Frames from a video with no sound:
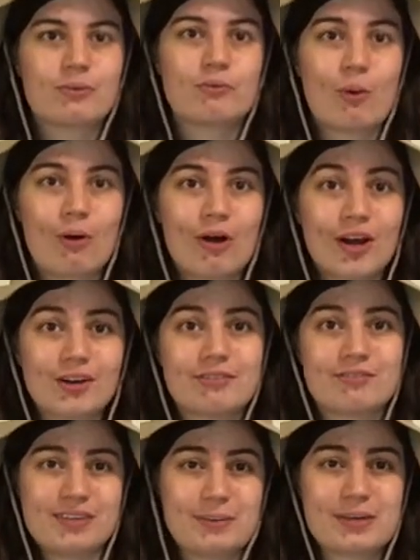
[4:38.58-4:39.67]

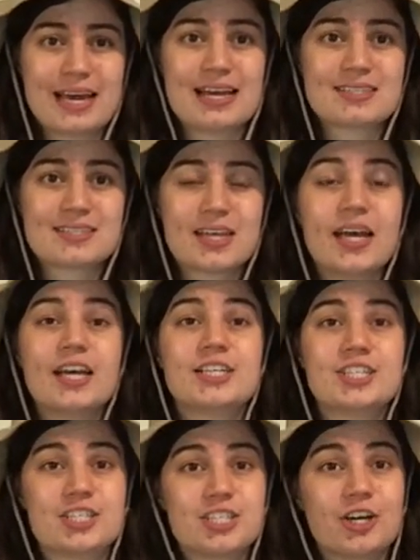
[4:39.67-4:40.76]
MPARoarVBS
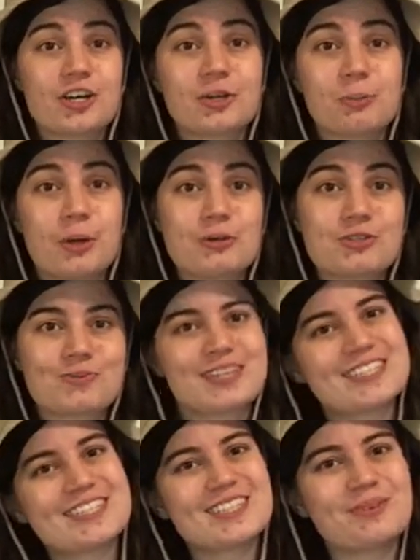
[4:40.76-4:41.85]
to share your posts with
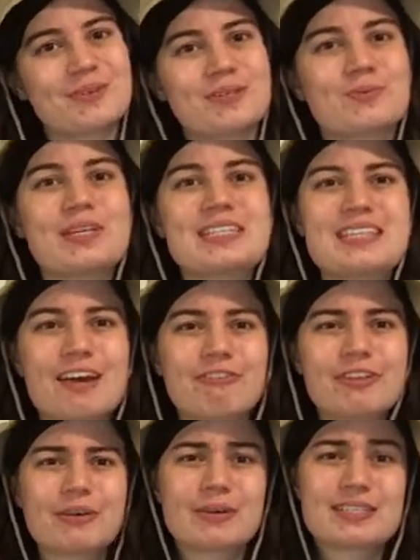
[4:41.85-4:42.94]
us too, because we
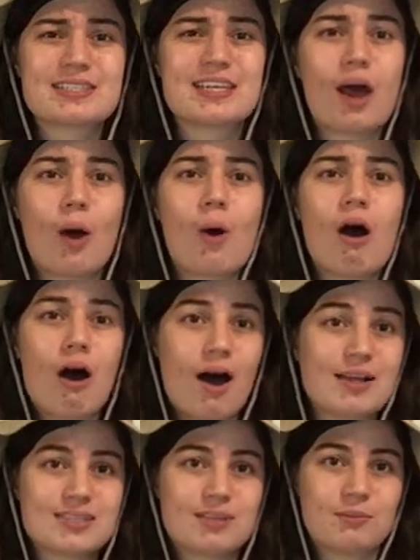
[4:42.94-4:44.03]
definitely want to see how
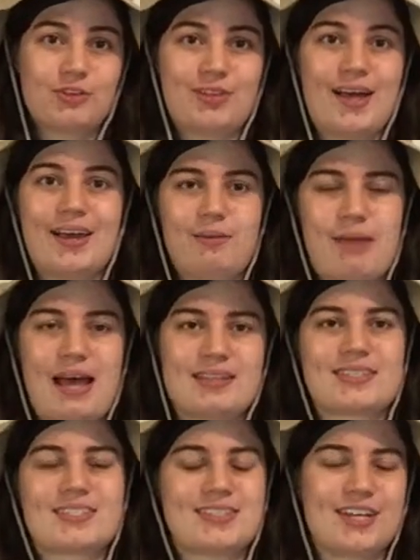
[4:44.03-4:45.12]
awesome your lion
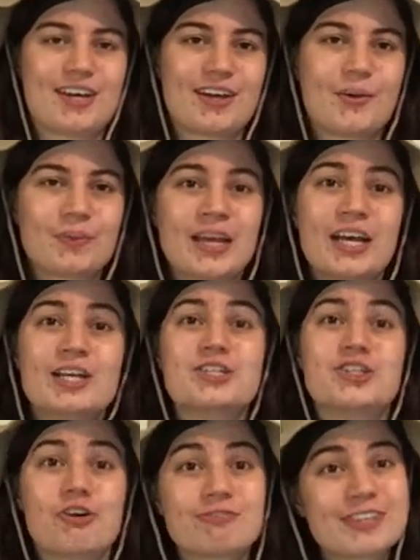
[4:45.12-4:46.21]
masks look.
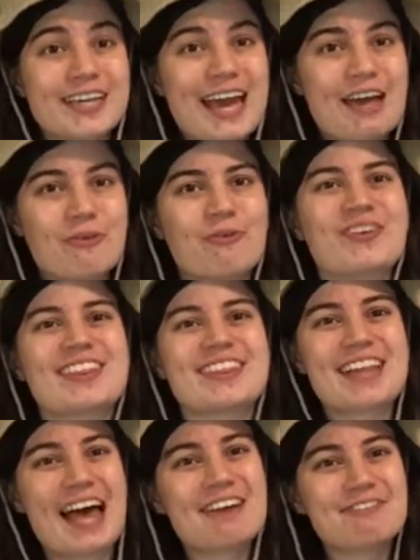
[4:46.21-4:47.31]
Don't forget,
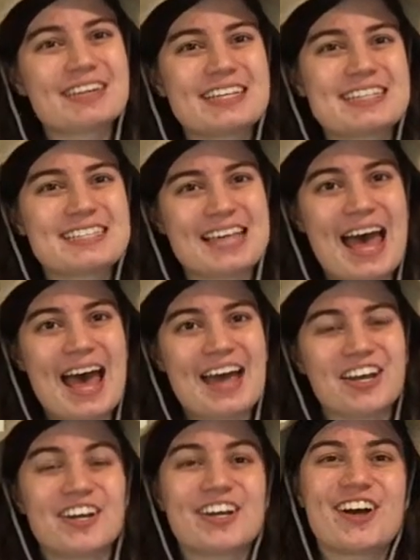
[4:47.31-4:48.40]
when life gets
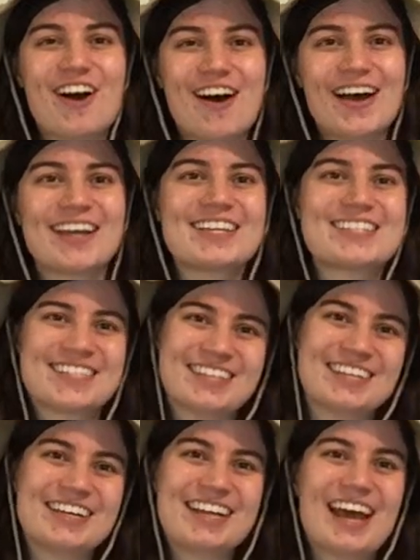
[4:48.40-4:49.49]
sad, God is
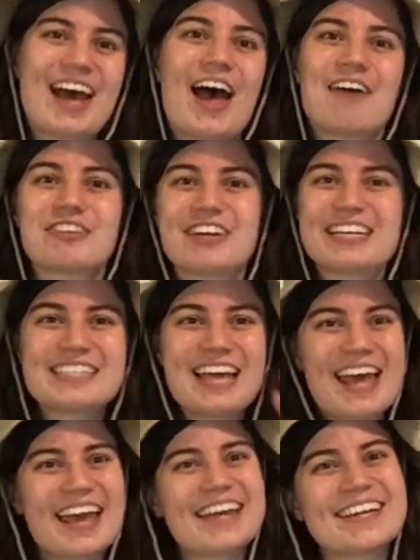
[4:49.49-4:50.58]
good. Have a great
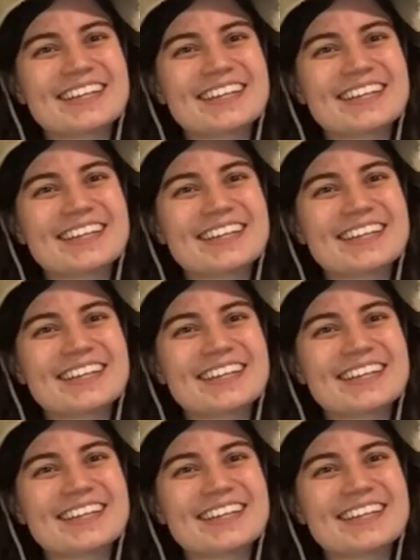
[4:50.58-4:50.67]
day.